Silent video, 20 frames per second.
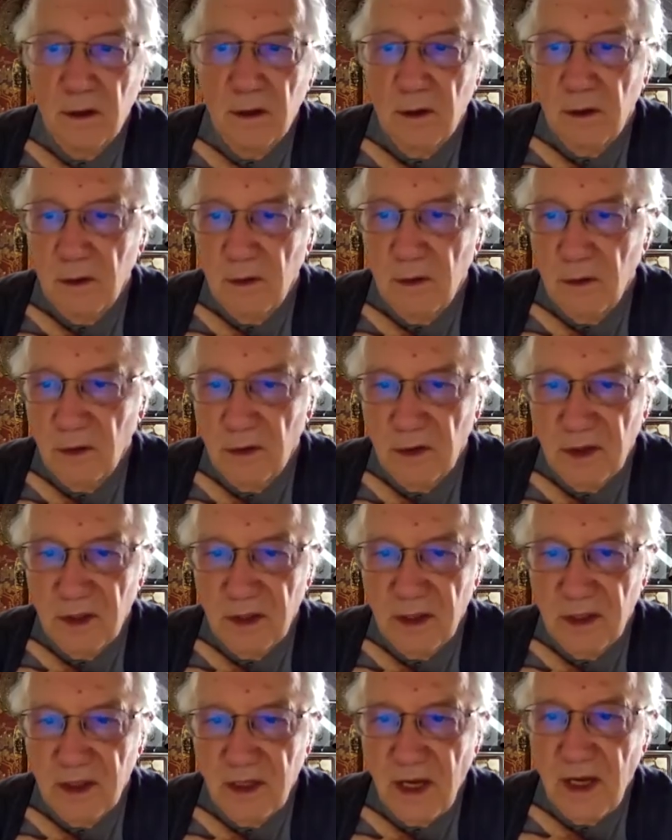
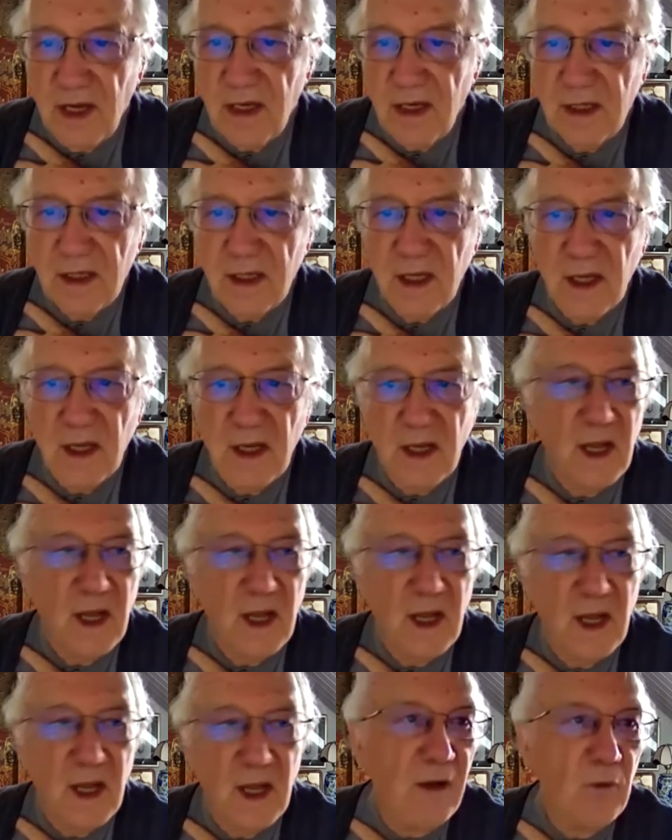Rotate,
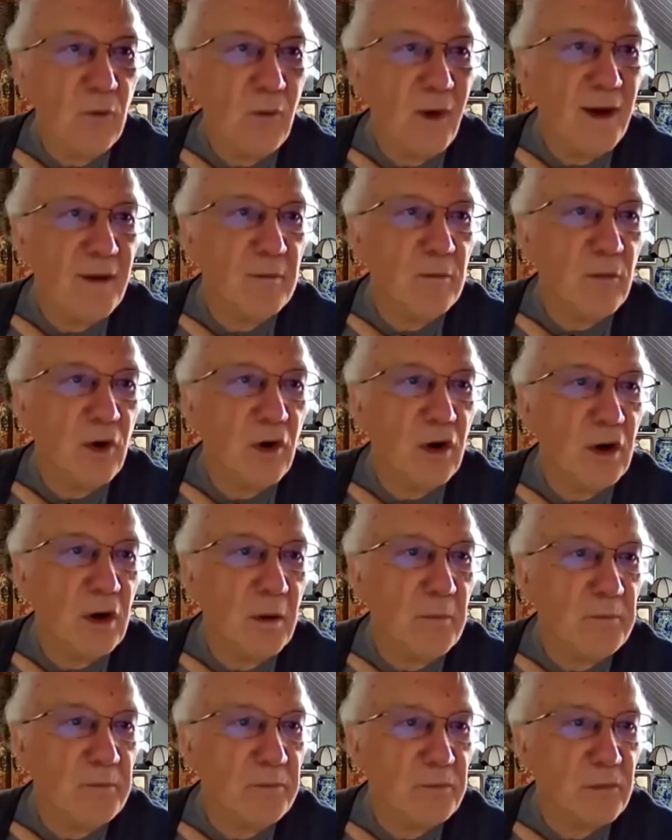and one more,
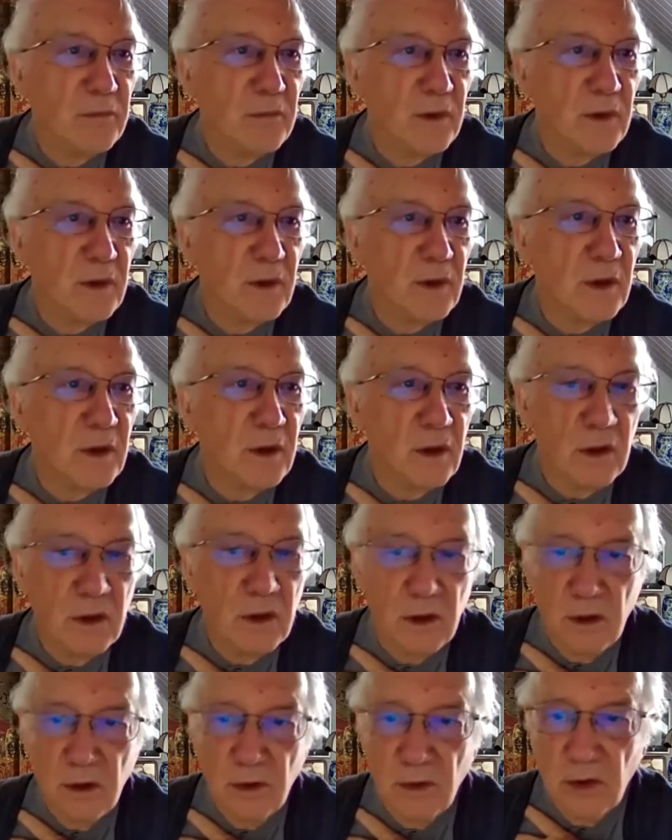
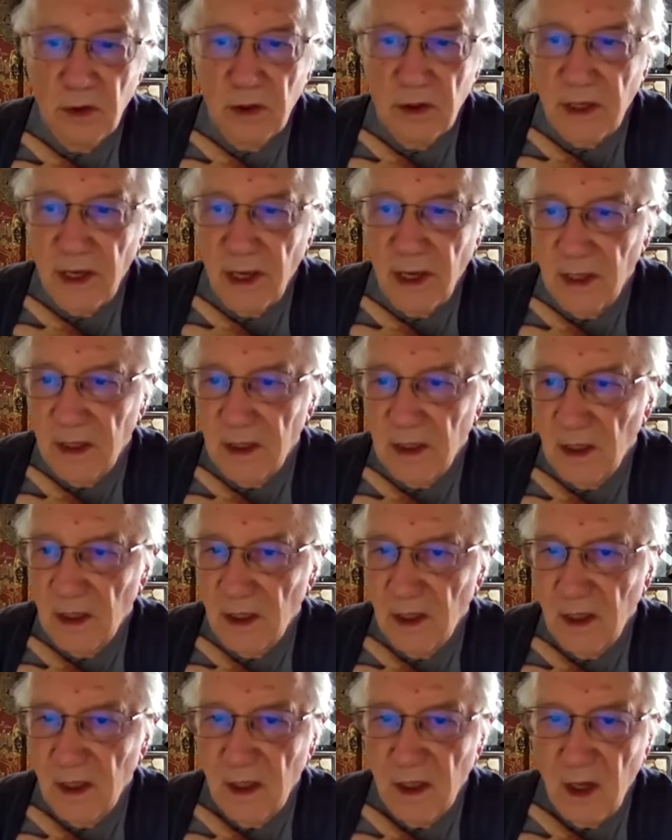rotate.
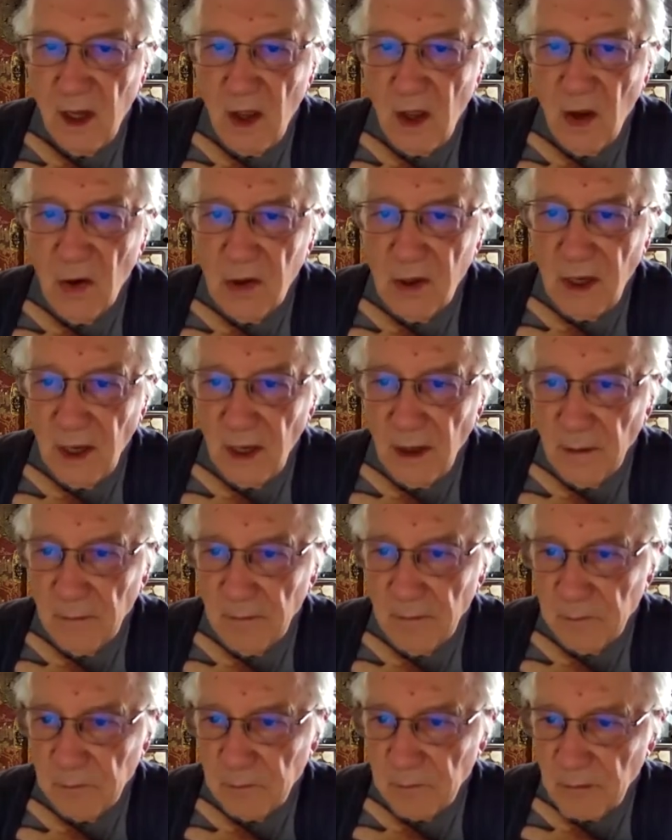Okay.
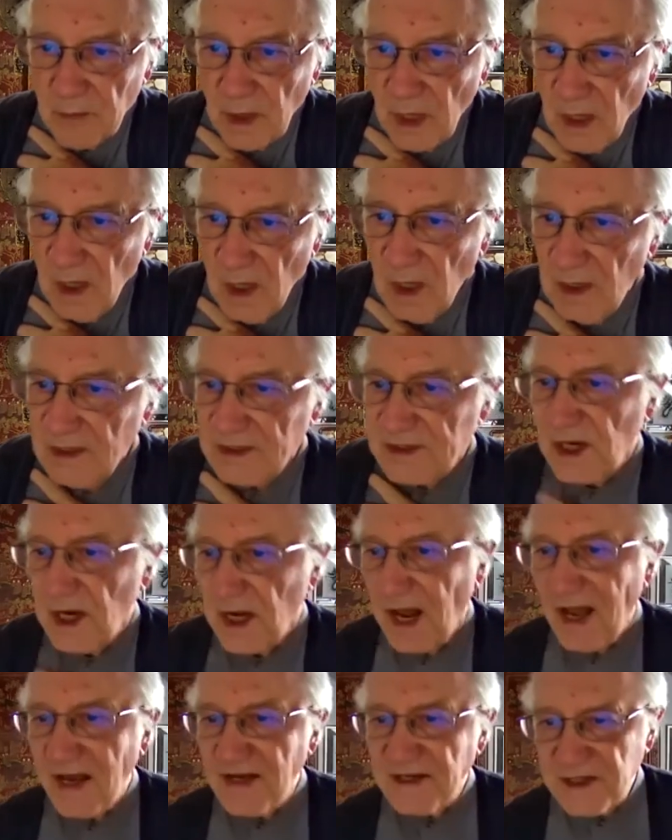Listen,
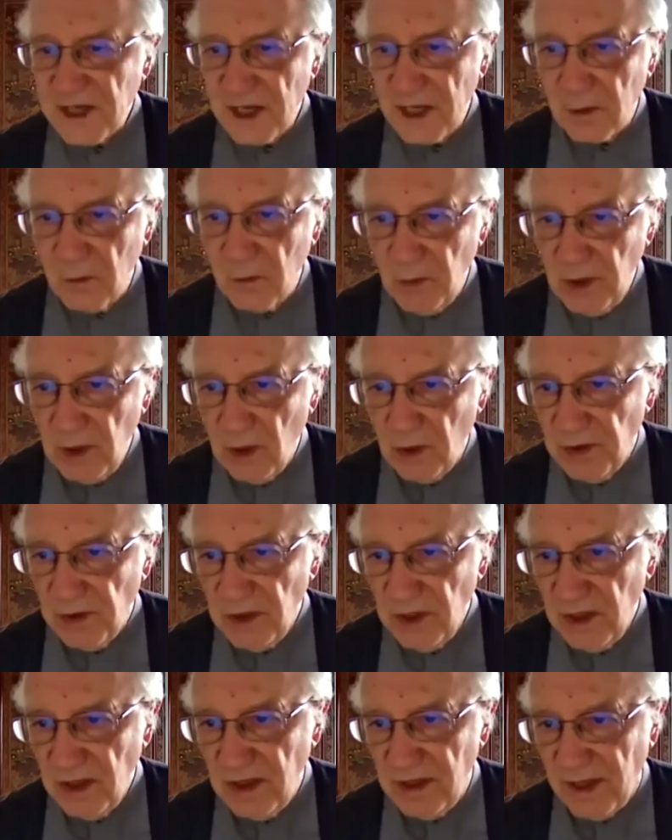I said we don't
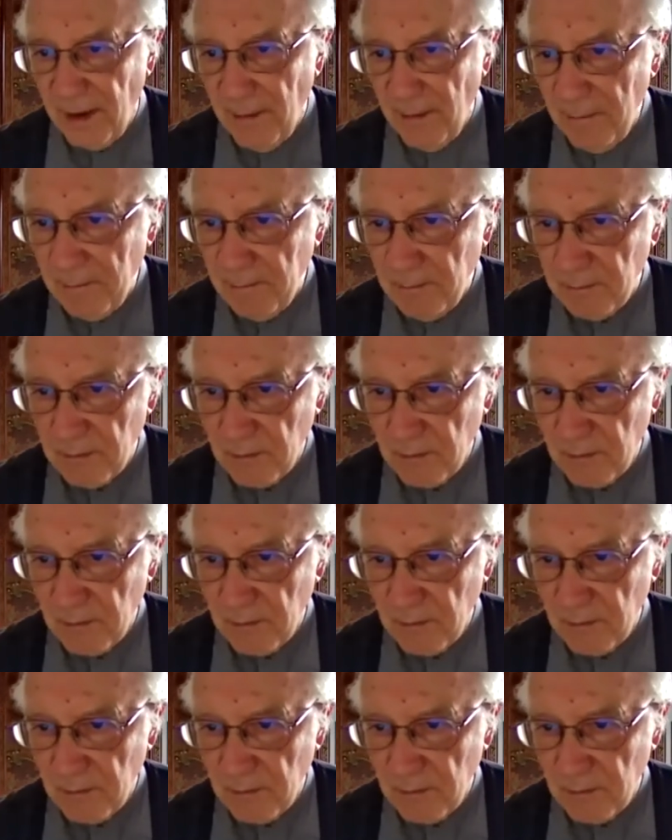need them.